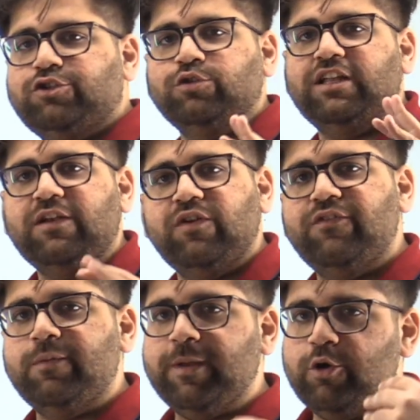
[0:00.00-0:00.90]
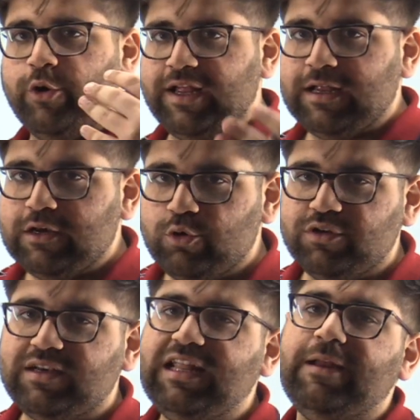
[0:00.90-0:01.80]
issue, then we will be going to
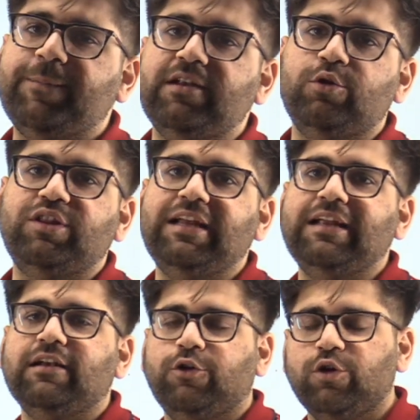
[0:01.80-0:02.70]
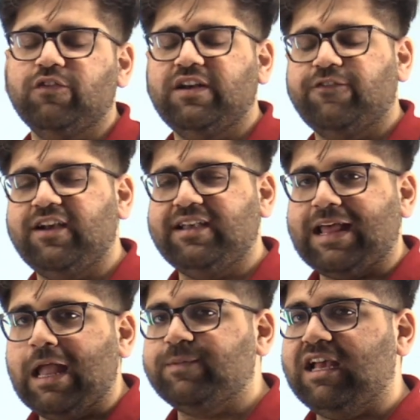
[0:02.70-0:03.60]
deep into the you know different
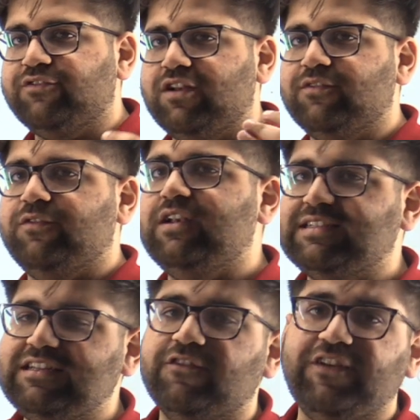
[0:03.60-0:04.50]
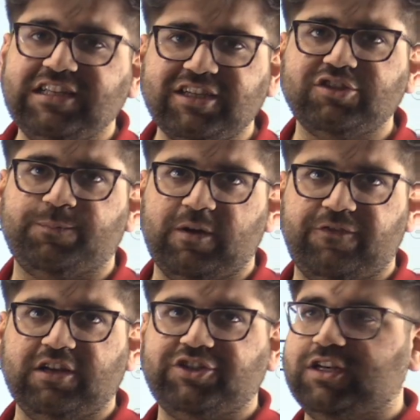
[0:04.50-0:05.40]
types, as well as we will see the features of
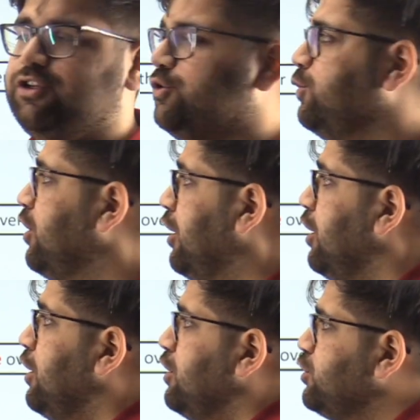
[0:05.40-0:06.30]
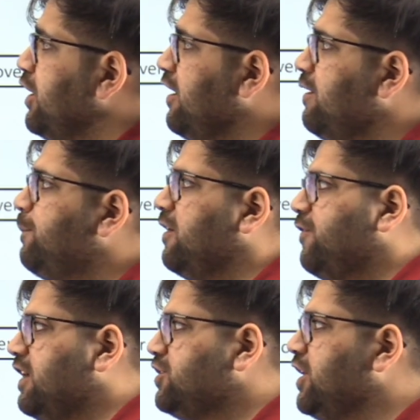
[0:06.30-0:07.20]
preferential issue. So in
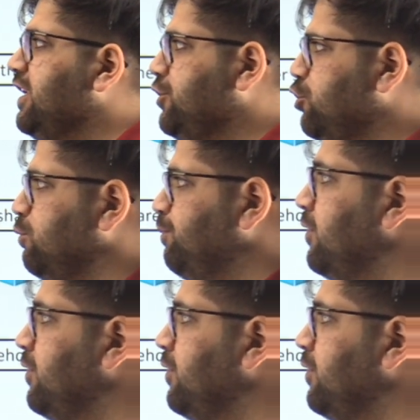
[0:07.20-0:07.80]
preferential issue,